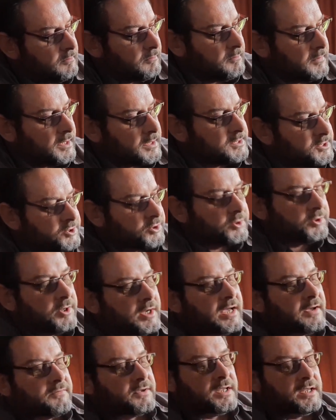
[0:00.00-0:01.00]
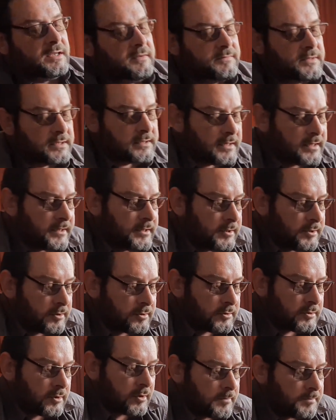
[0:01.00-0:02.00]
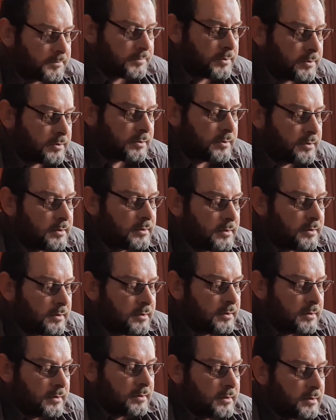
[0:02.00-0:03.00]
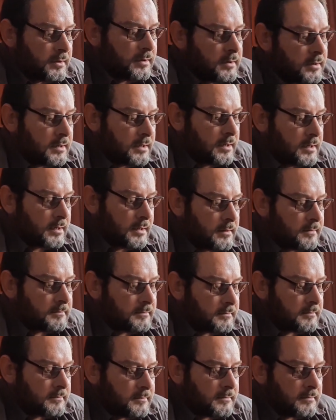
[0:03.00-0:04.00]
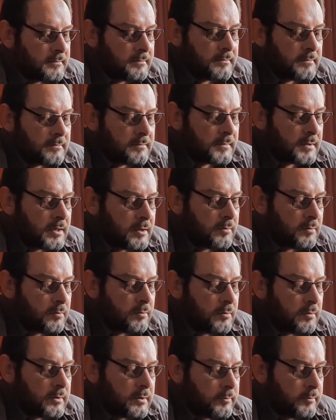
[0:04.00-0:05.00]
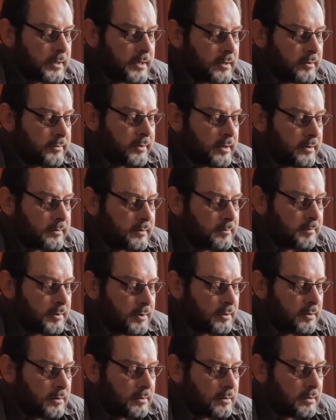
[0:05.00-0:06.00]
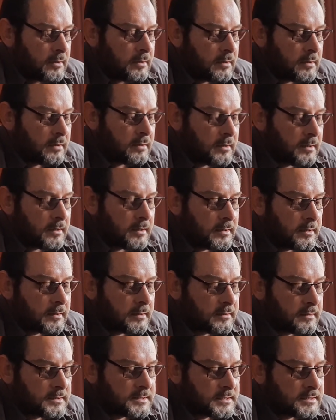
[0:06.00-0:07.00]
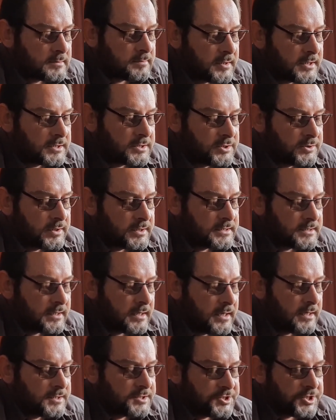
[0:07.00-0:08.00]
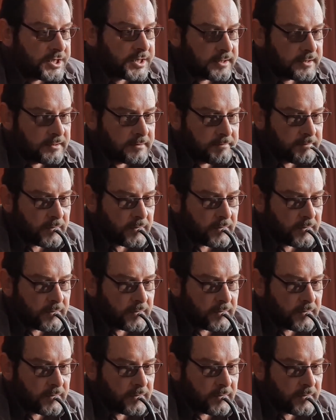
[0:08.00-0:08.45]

make sure you have an even layer on top. Go all the way around the bowl. Just make sure it's there, check.